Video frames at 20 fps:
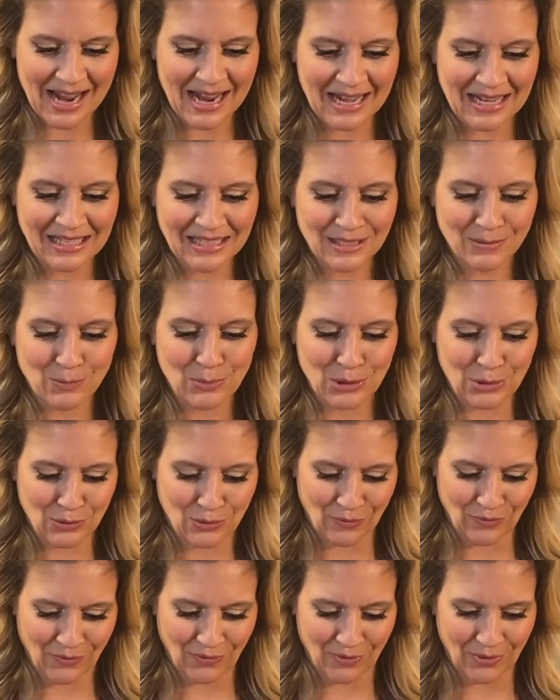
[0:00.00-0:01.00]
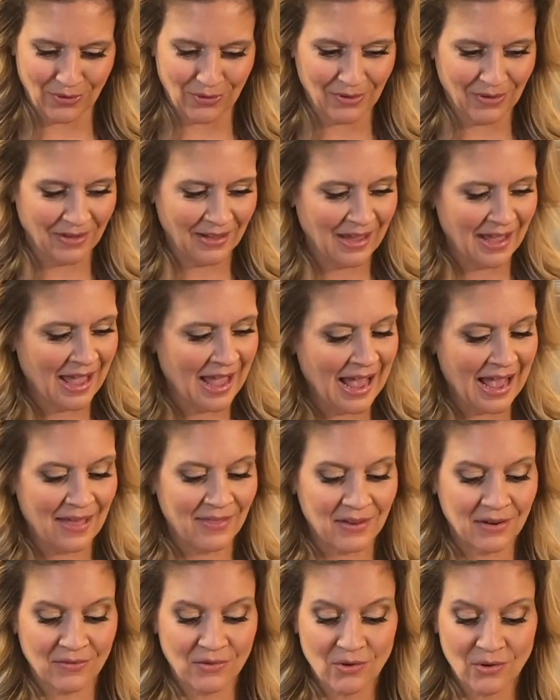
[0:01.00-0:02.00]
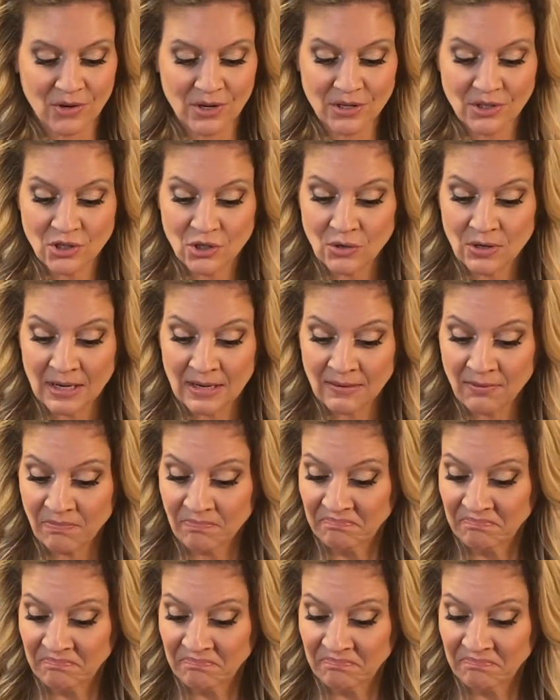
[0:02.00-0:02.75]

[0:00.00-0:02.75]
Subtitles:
it's beautiful. And then of course you can